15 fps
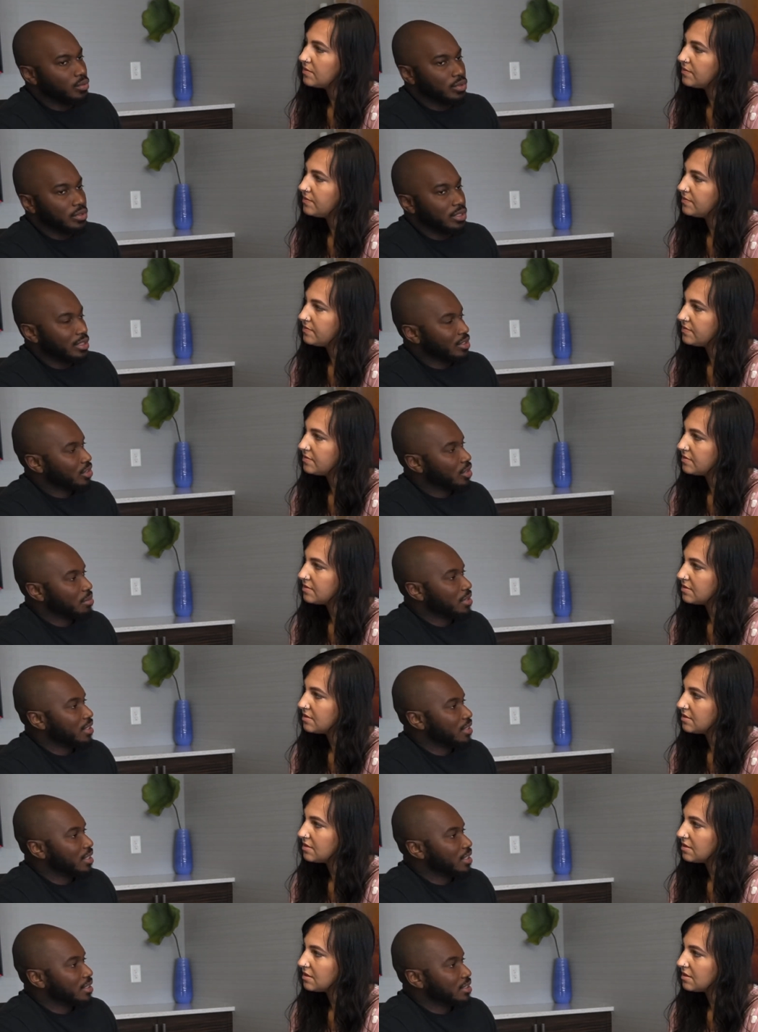Speaker 1: there's so many
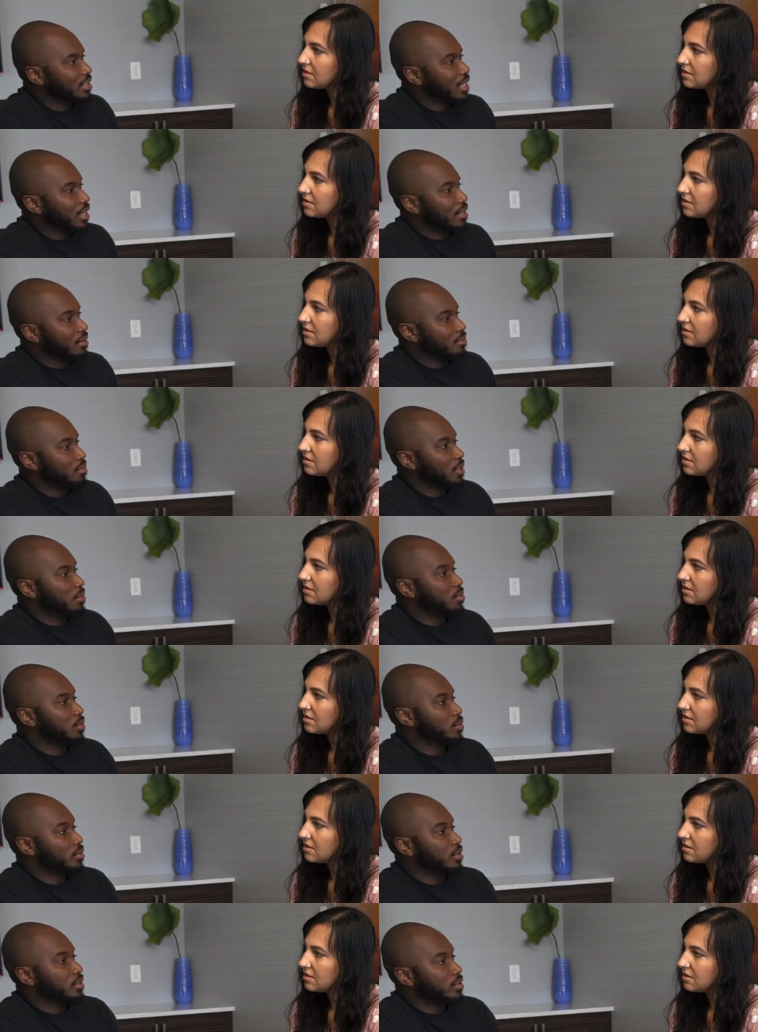things that people
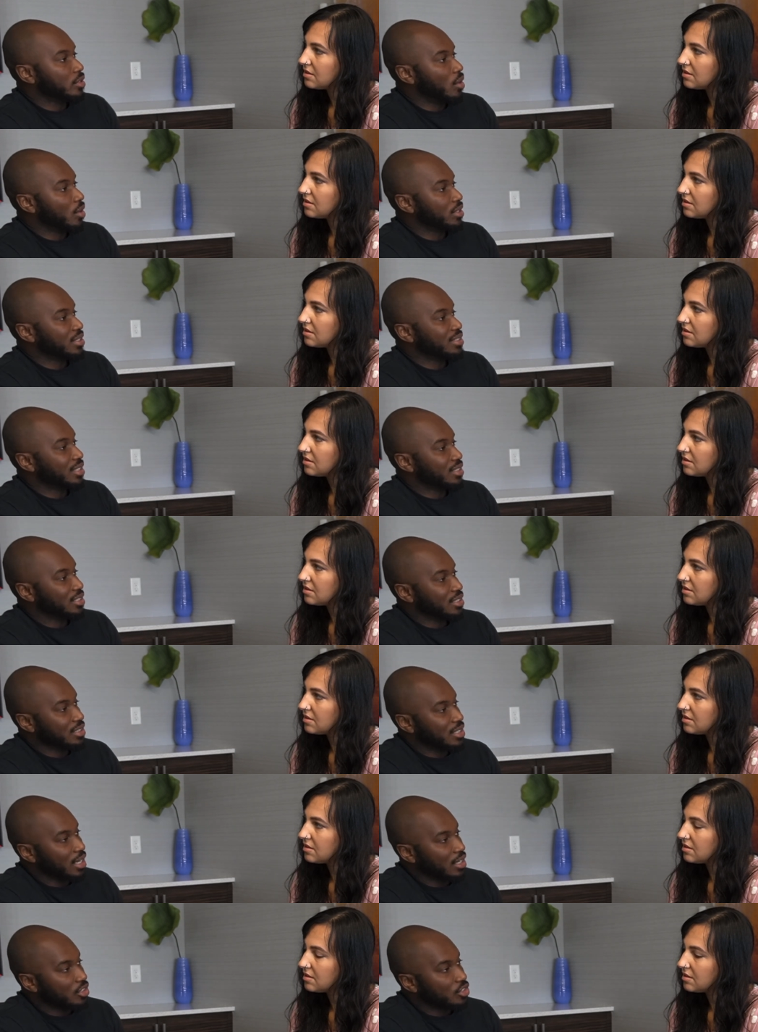organizations
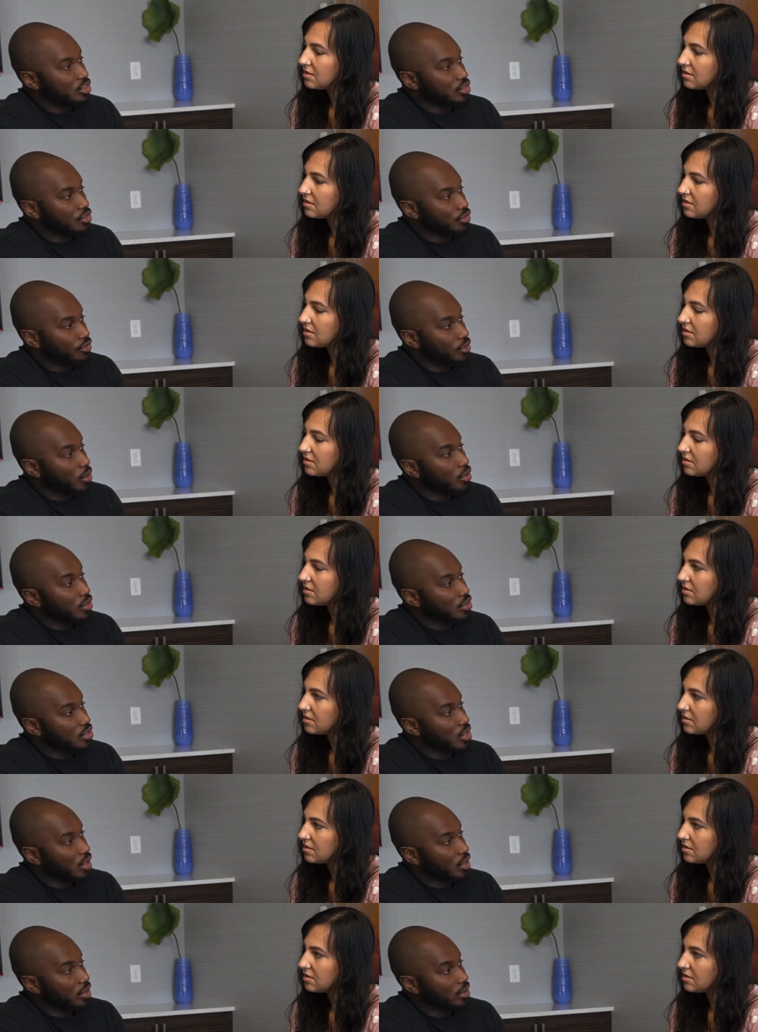that focus
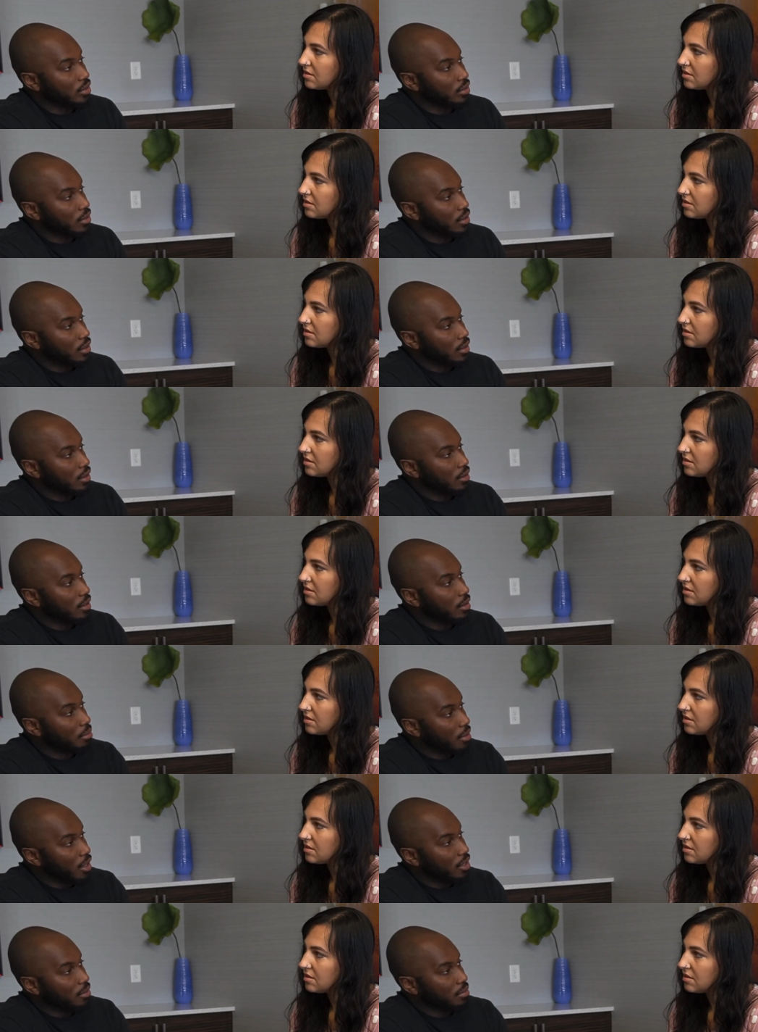on the
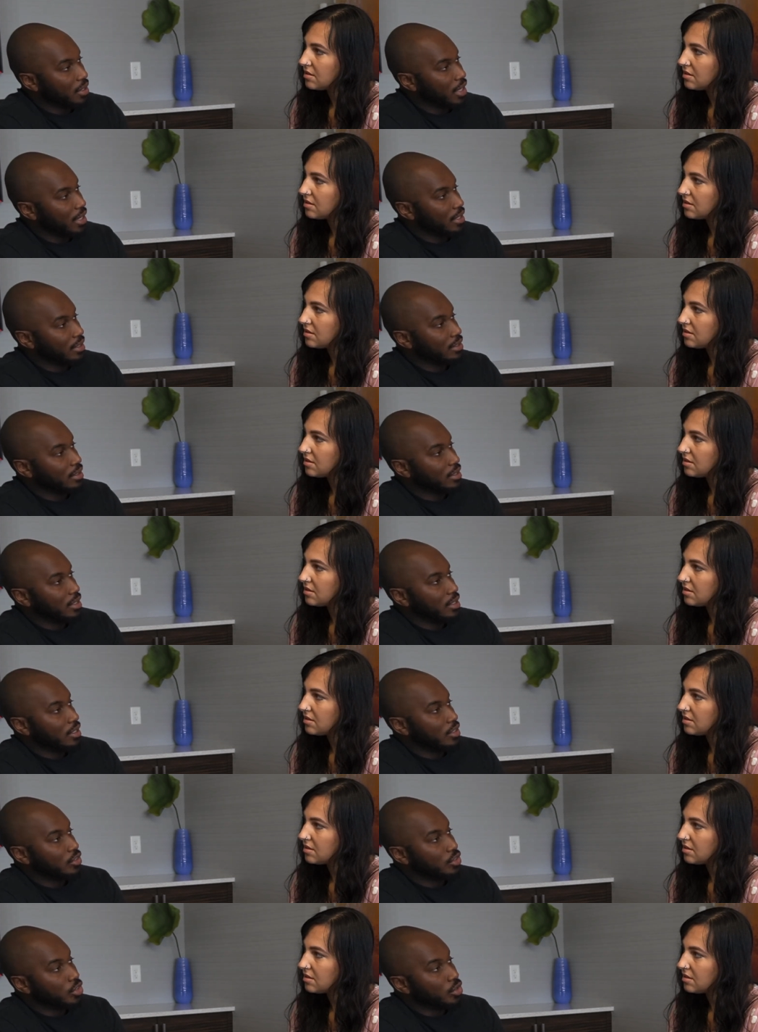bottom line
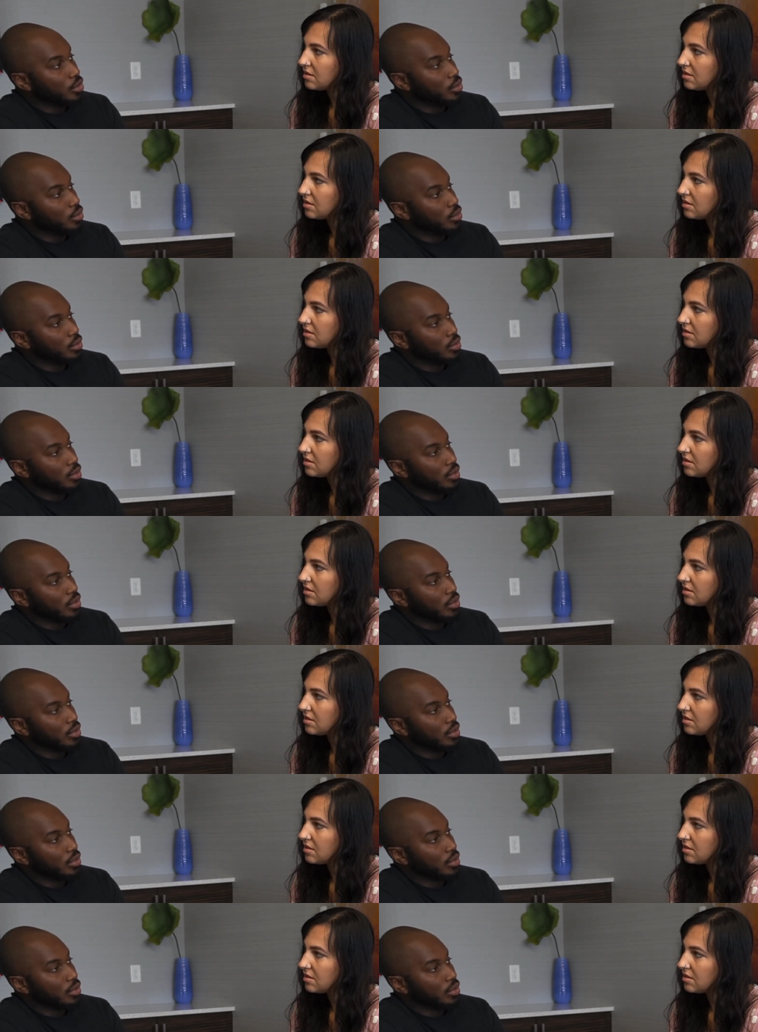do